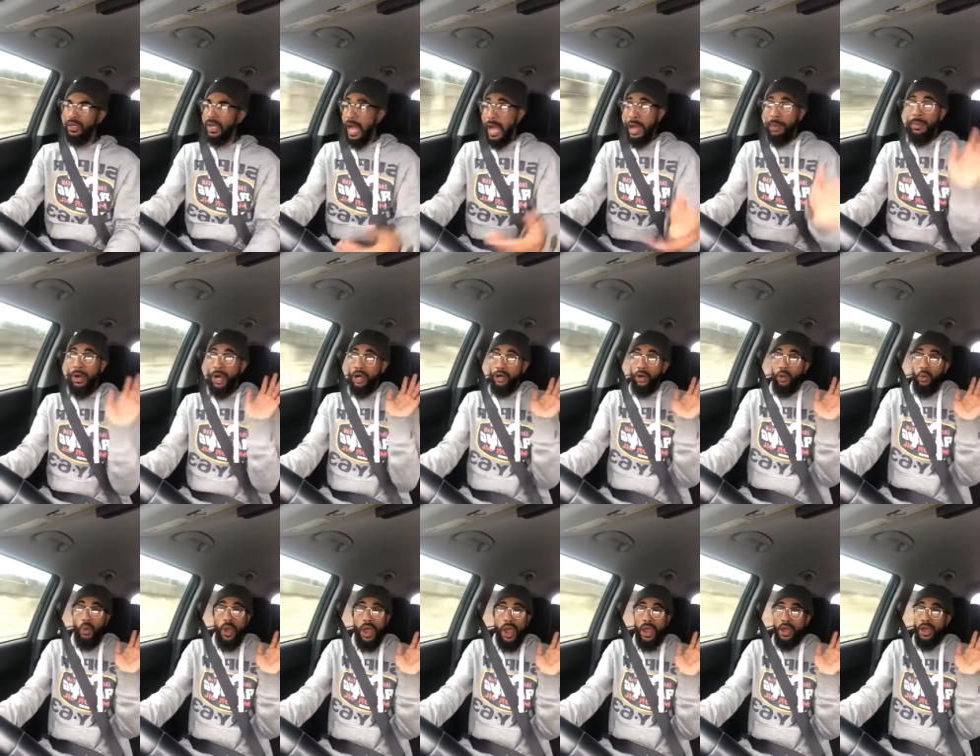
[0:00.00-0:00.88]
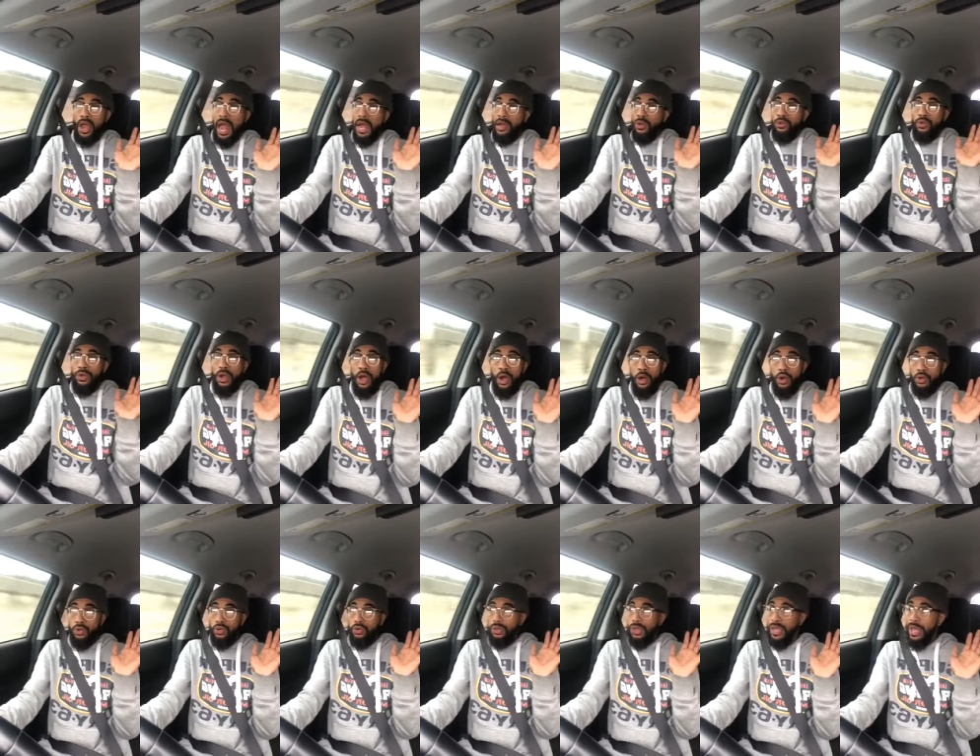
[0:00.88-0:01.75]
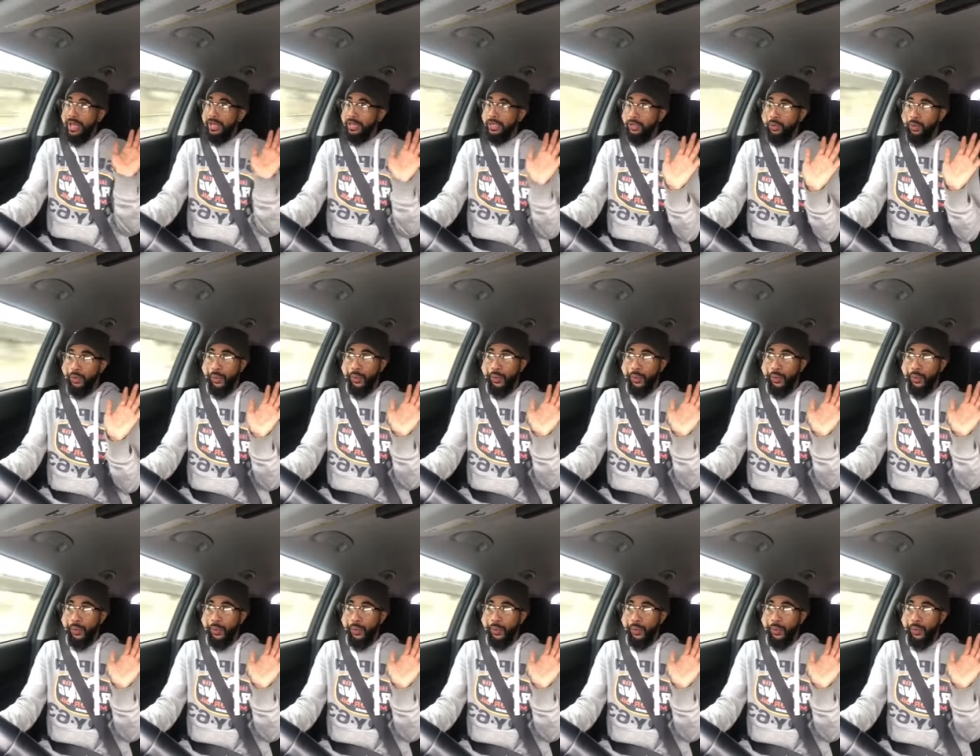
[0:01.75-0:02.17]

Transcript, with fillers: I'm unaware. I don't know. Like,